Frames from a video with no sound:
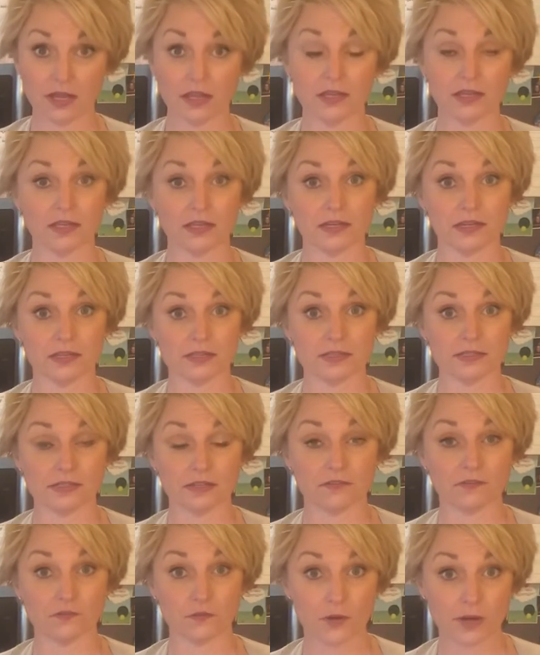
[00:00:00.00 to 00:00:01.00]
It is
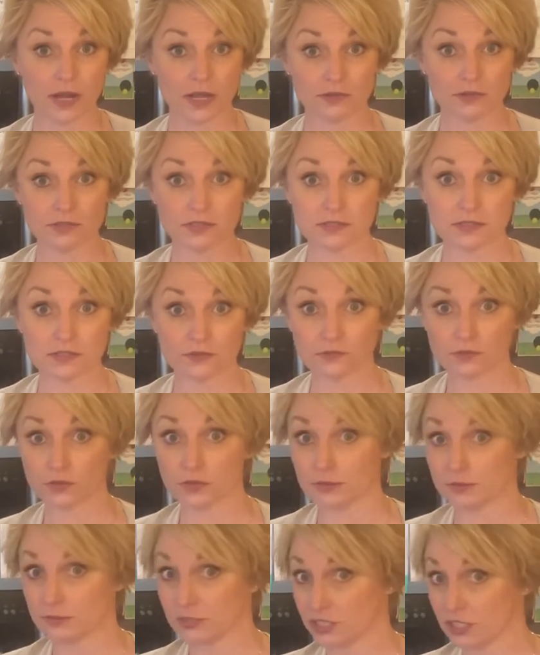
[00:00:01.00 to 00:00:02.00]
4 ounces of
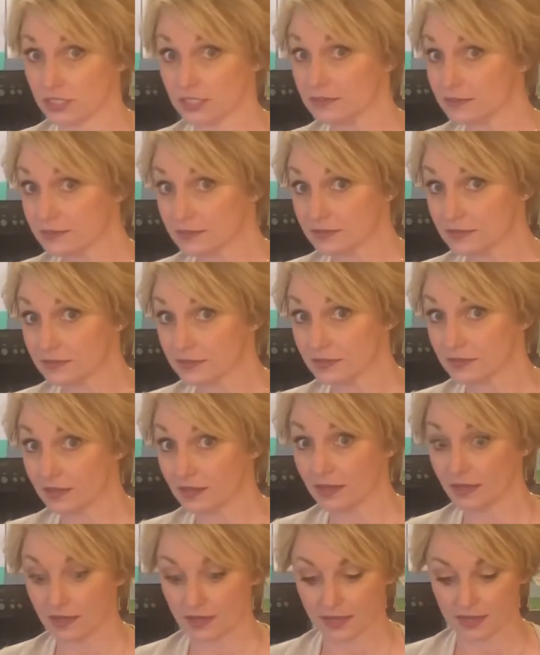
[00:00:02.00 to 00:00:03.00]
cream cheese.
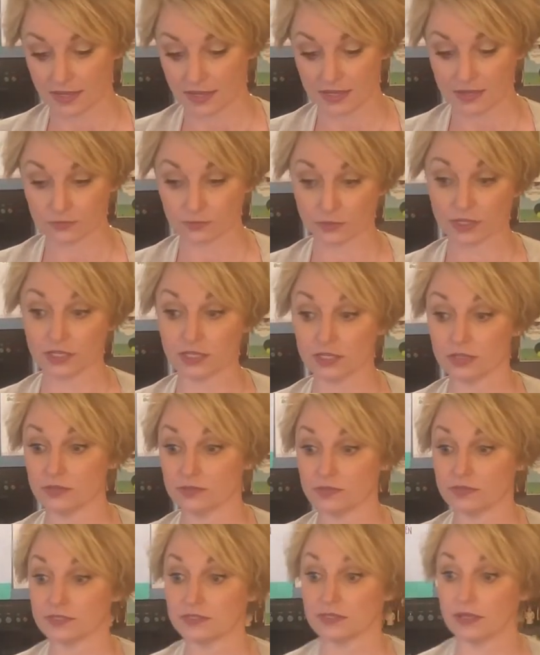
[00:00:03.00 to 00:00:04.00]
And we're gonna
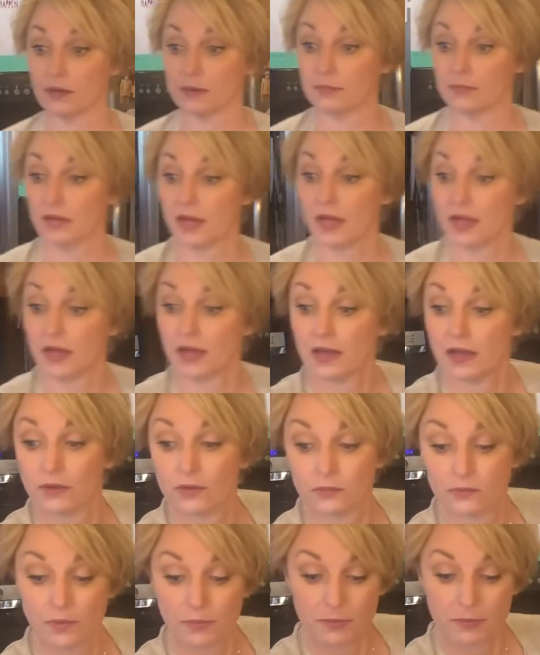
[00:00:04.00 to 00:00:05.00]
use some
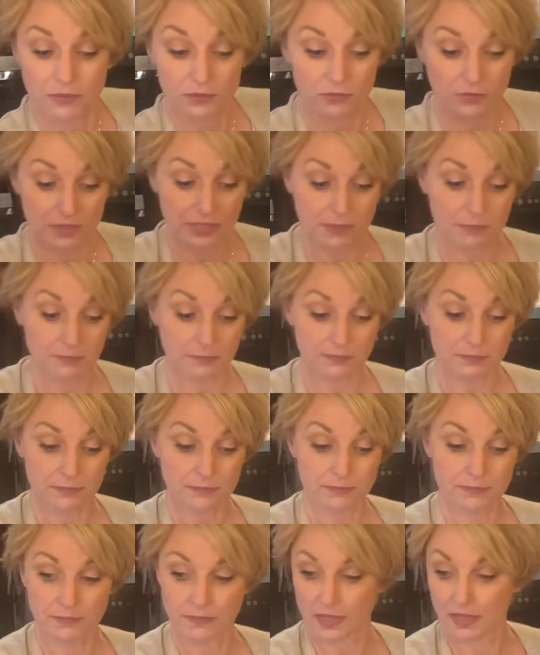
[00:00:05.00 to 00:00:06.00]
whipping cream
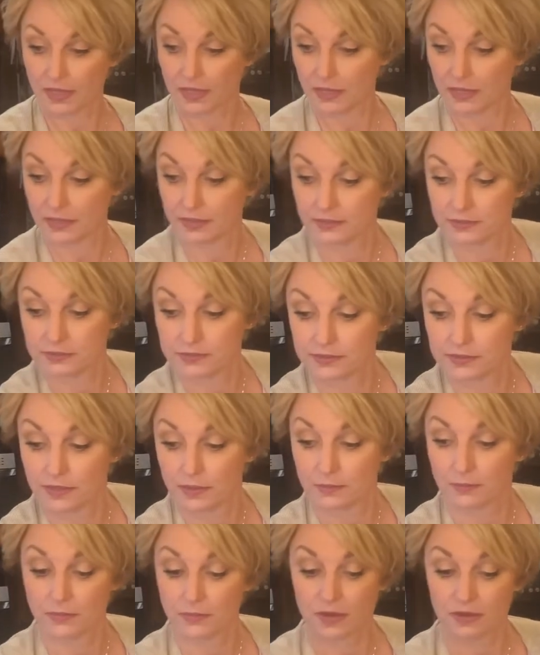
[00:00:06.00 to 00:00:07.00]
and
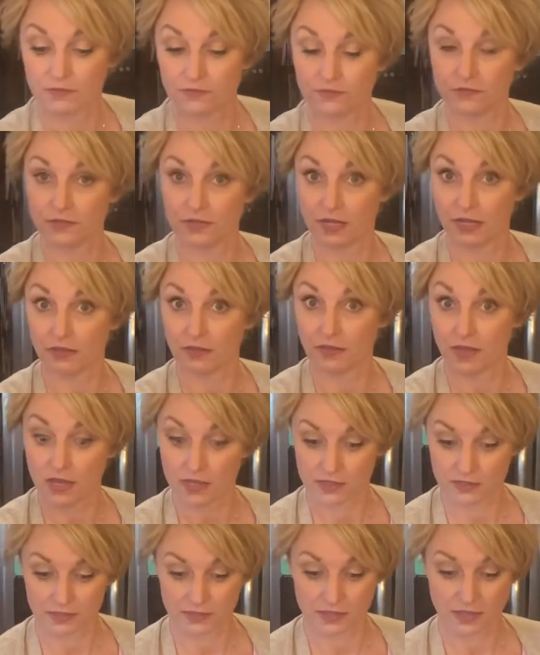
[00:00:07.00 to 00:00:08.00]
some vanilla.
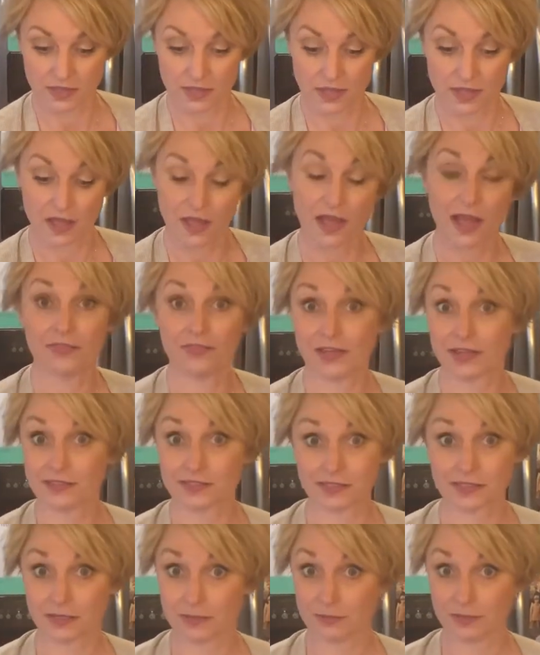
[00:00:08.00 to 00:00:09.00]
And that's
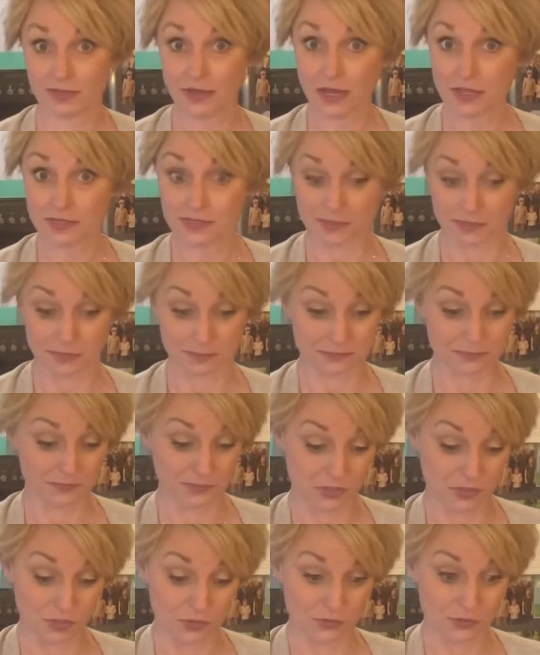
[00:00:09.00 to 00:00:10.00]
gonna be the icing.
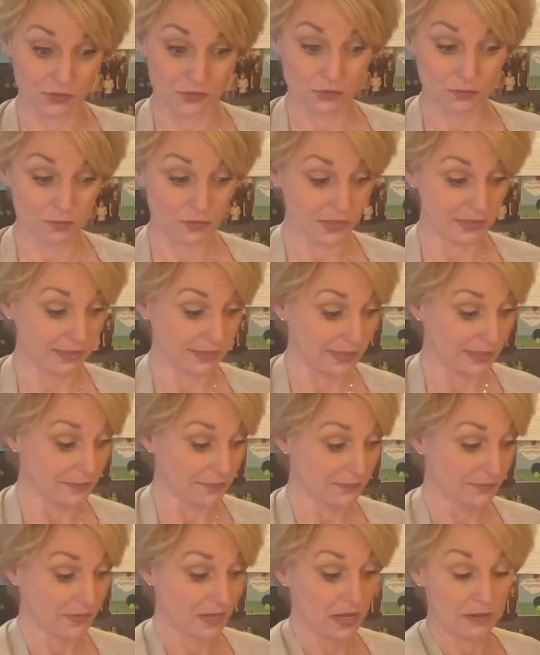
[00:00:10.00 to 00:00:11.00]
So super easy.
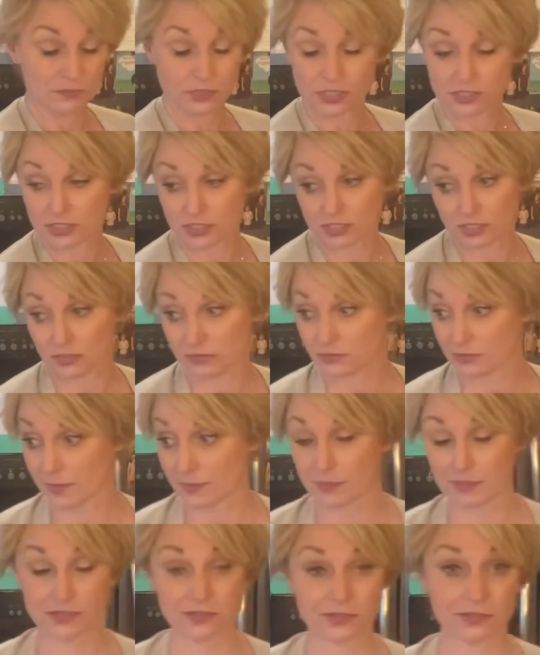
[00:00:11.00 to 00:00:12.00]
I'm just gonna use my
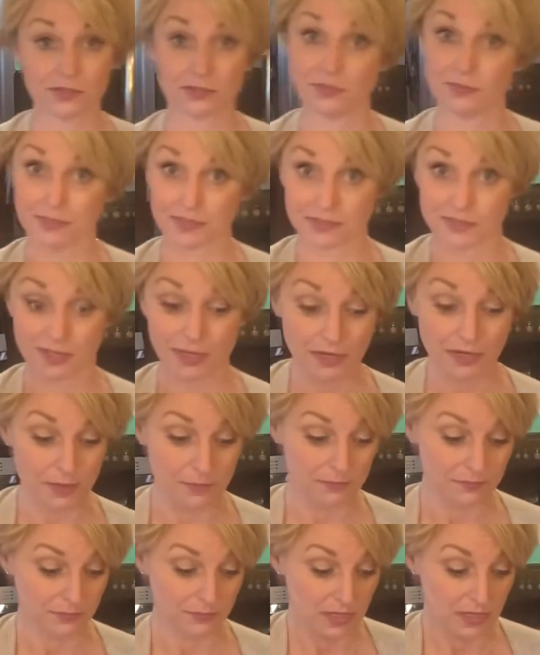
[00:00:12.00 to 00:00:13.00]
mixer and mix that up.
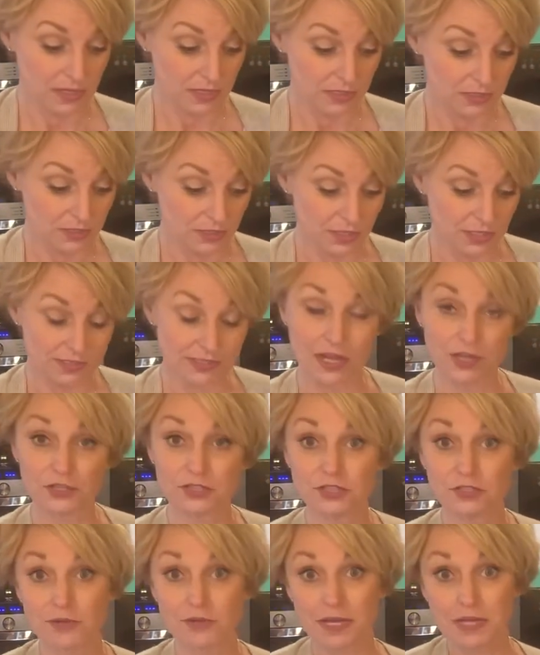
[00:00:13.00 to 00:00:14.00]
So that's how you
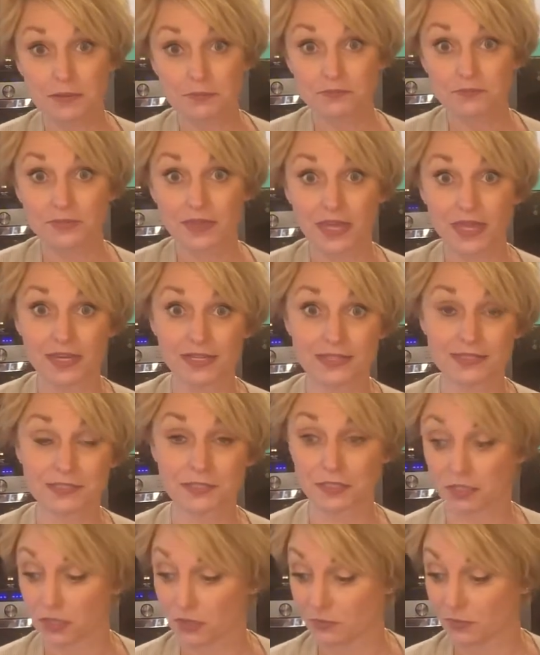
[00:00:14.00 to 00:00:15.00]
do it. And it's
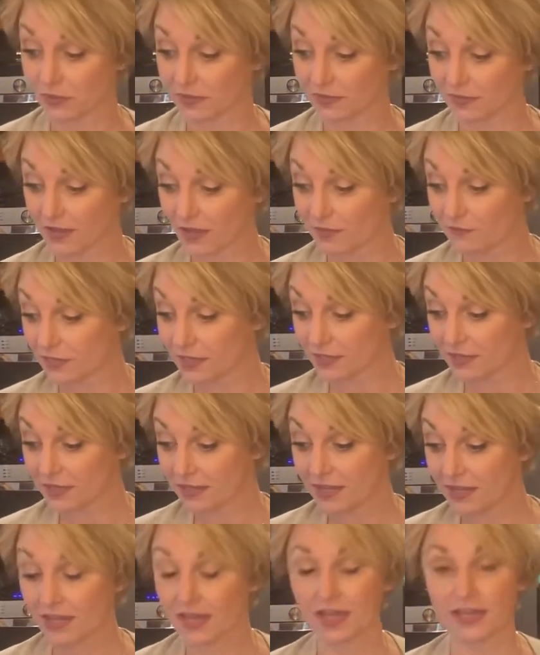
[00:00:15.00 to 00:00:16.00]
gonna go in the oven,
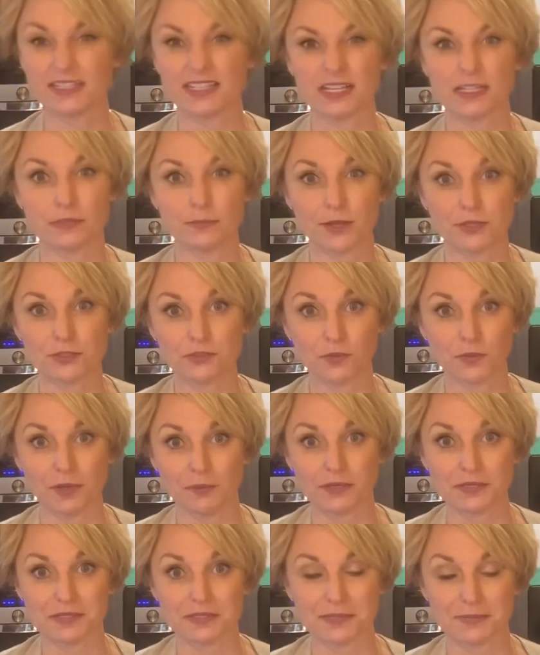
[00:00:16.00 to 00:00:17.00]
and it takes about 20
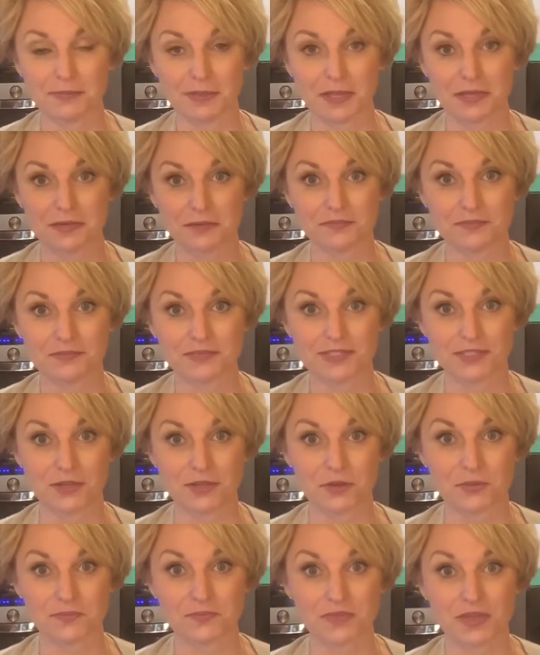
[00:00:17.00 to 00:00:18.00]
minutes to bake. So
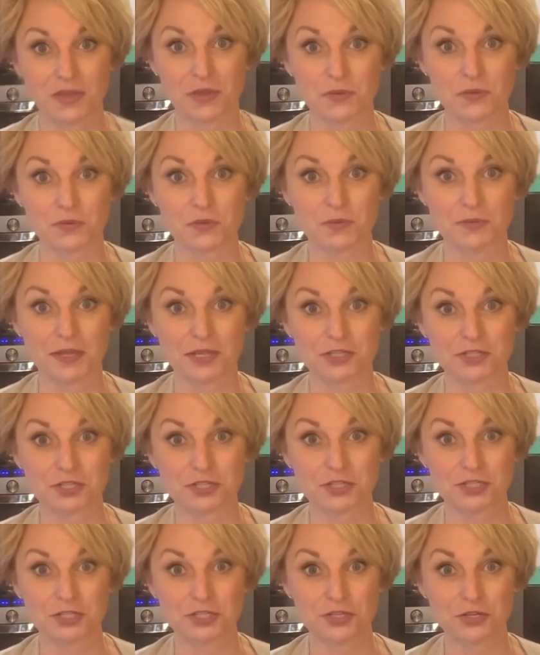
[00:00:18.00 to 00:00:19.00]
we'll make sure
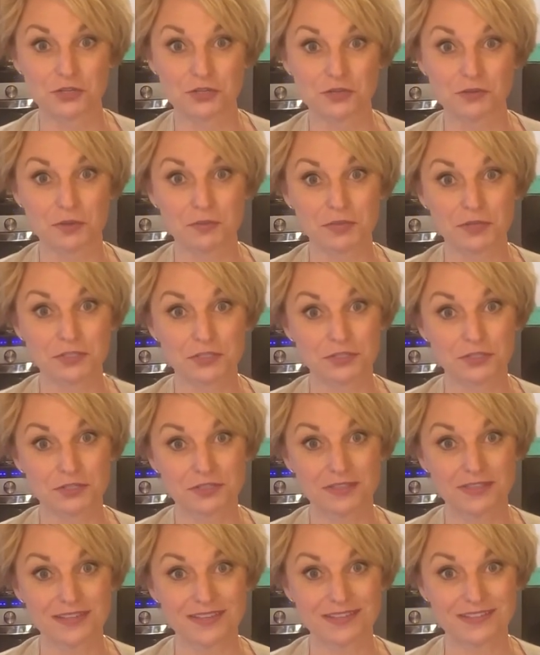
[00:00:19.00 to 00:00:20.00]
and show you a picture at
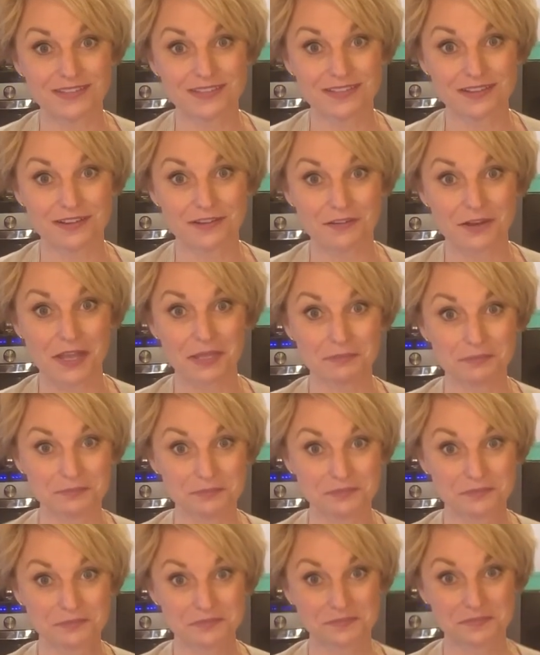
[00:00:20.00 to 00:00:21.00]
the end. All right,
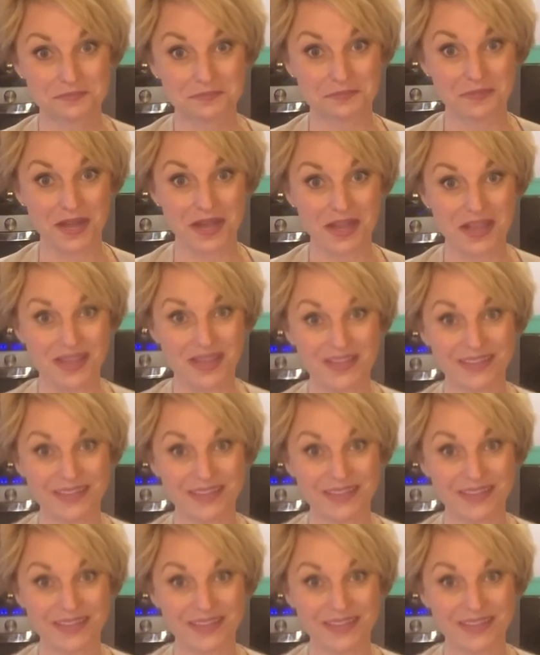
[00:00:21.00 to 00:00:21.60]
bye.